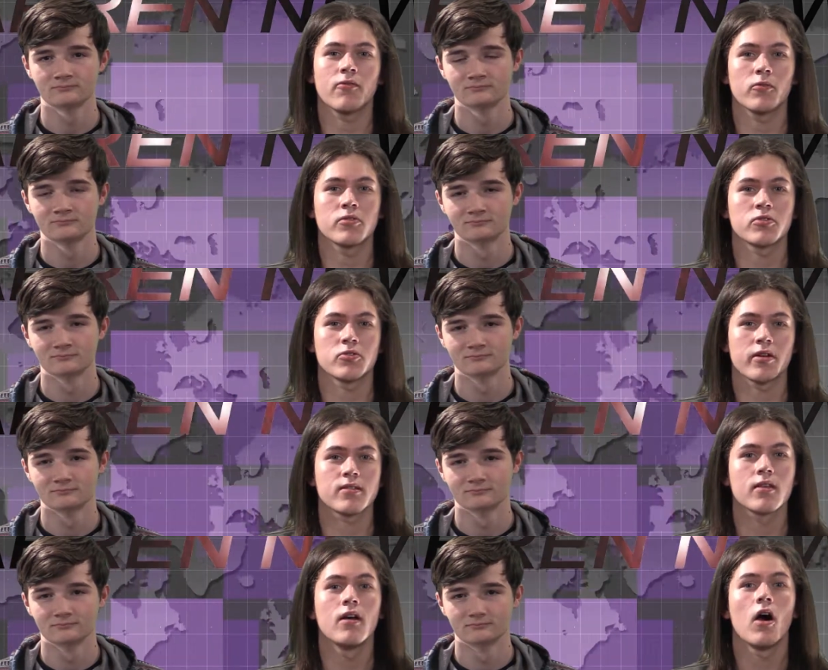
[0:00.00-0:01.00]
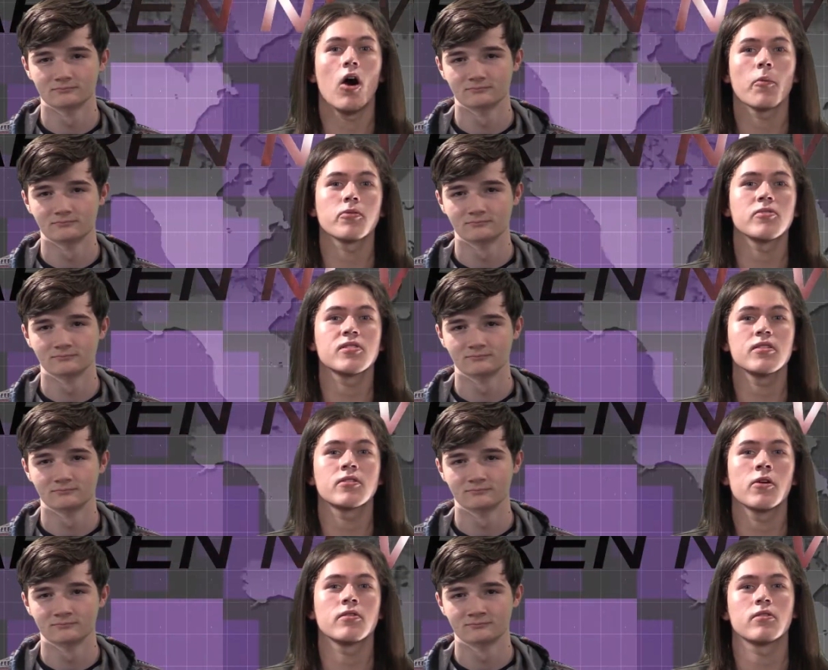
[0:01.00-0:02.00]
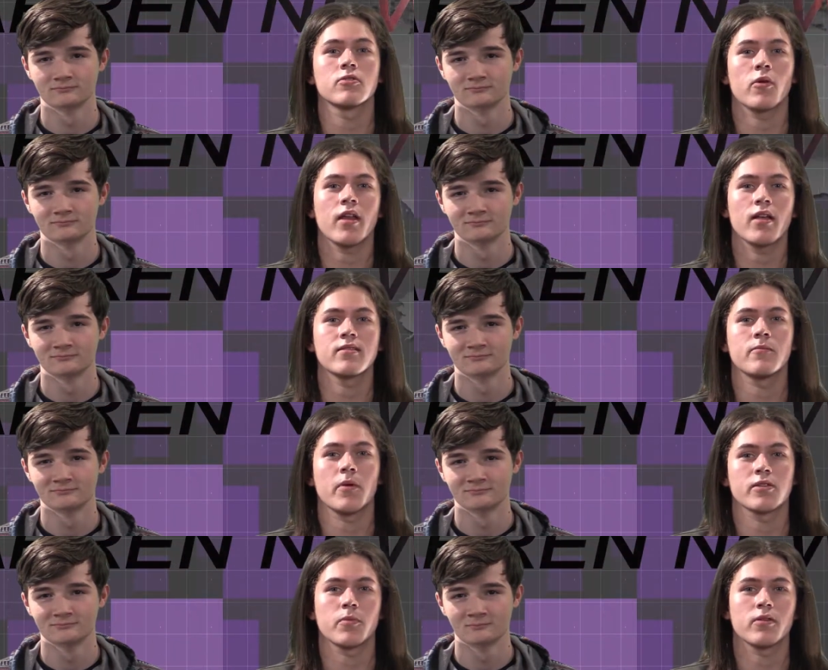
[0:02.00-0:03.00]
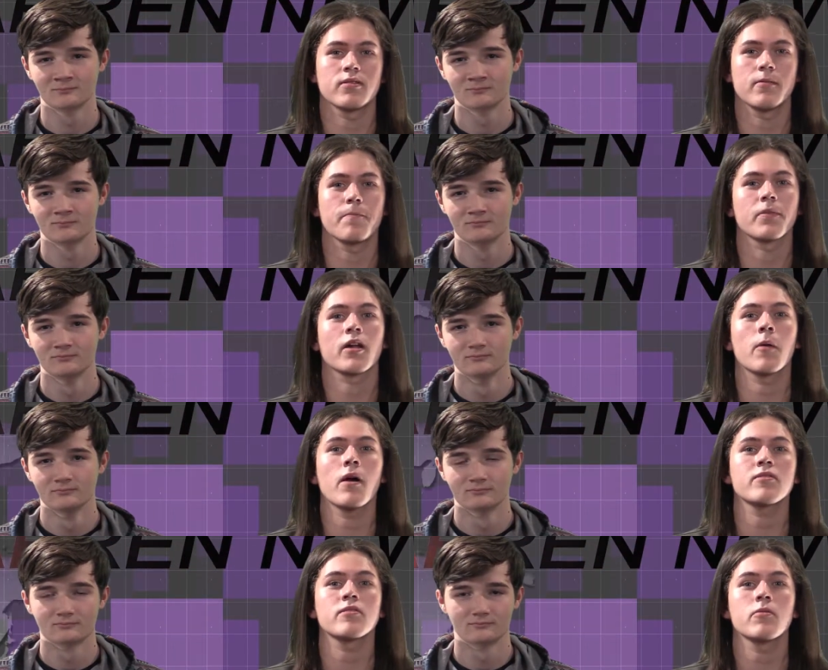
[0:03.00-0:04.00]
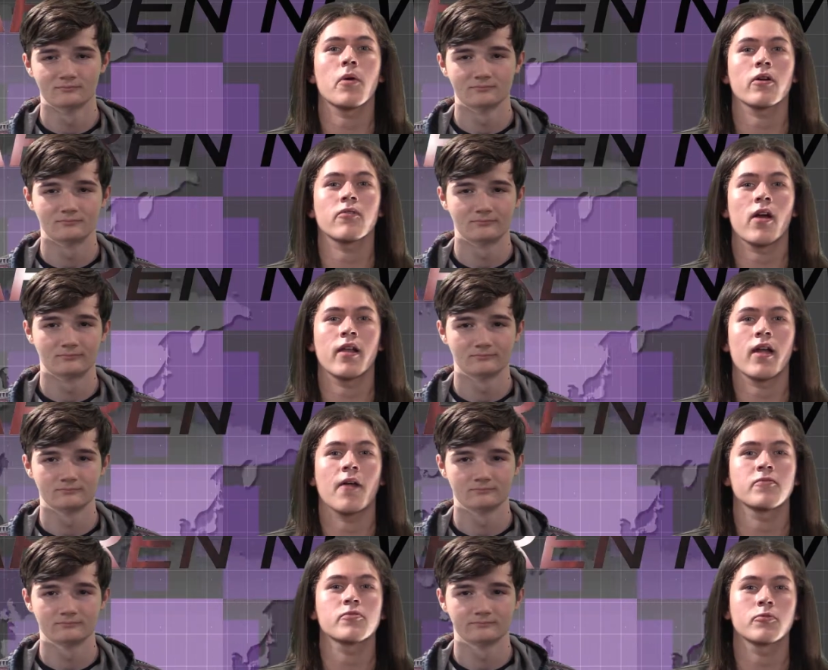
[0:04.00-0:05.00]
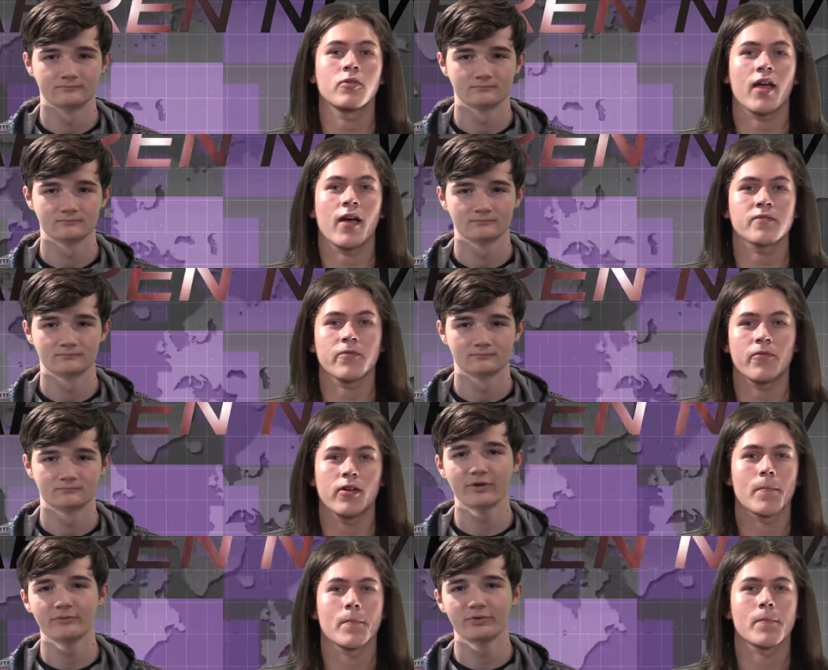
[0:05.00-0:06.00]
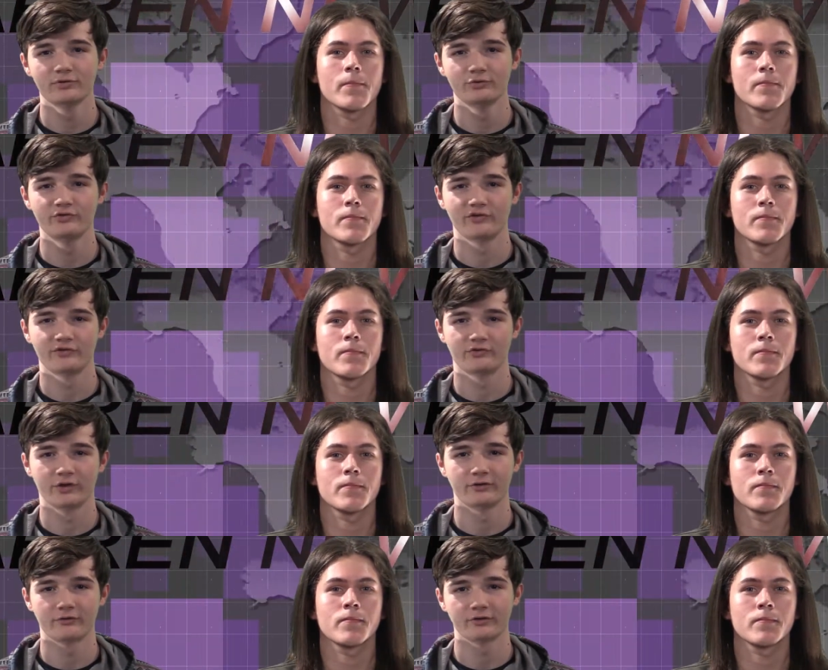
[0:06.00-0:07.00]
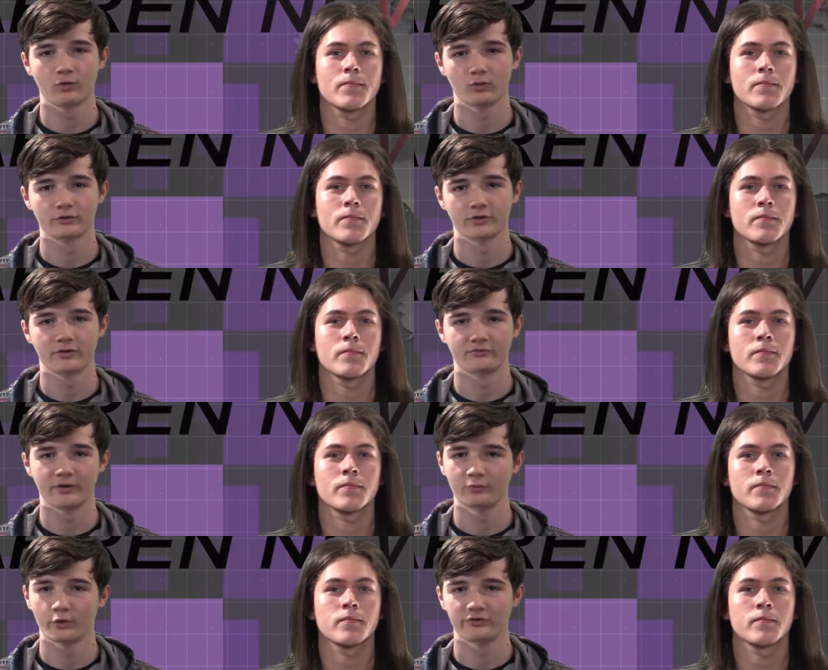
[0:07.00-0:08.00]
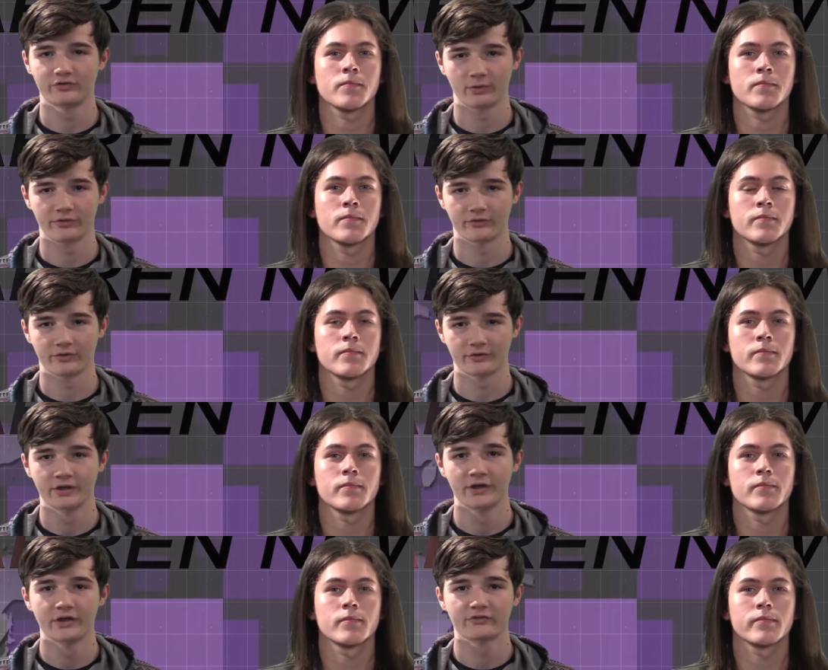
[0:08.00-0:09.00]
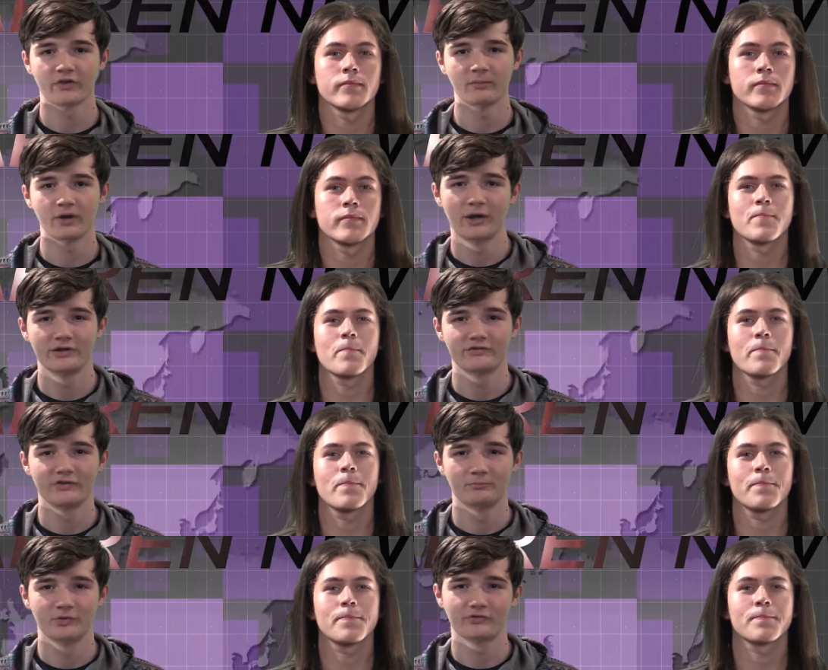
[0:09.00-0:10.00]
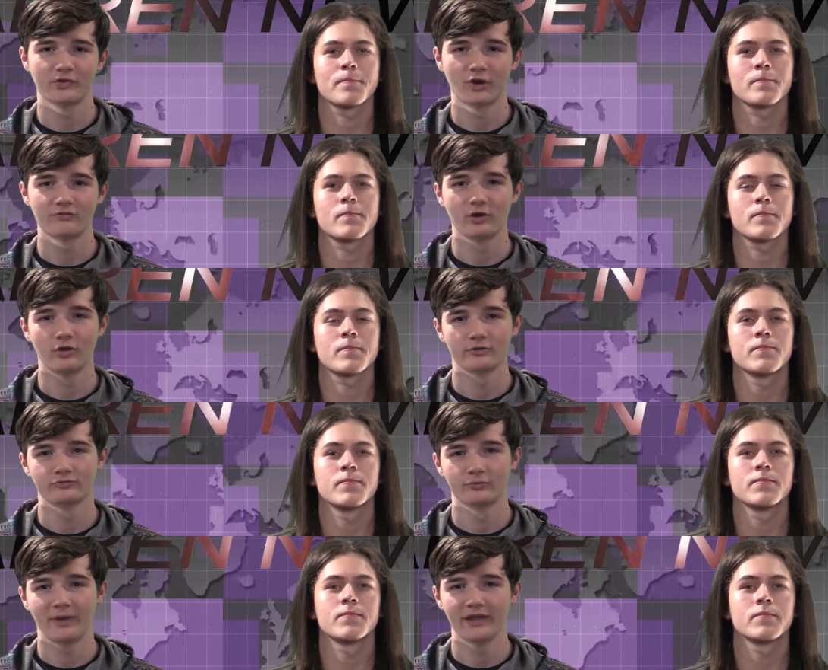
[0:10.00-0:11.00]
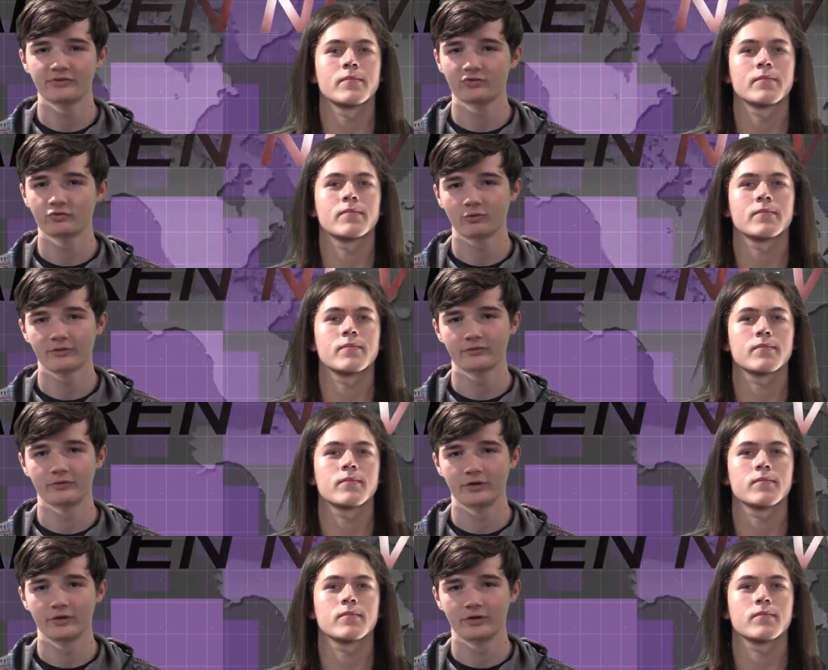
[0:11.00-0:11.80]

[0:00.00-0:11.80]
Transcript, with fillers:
Speaker 1: foods and drinks. All proceeds go to the 2019 baseball team. Come out to the park Friday after school to have some fun.
Speaker 2: Palooza is right around the corner on February 23rd. Stop by to see Mr. Carvajal in room A223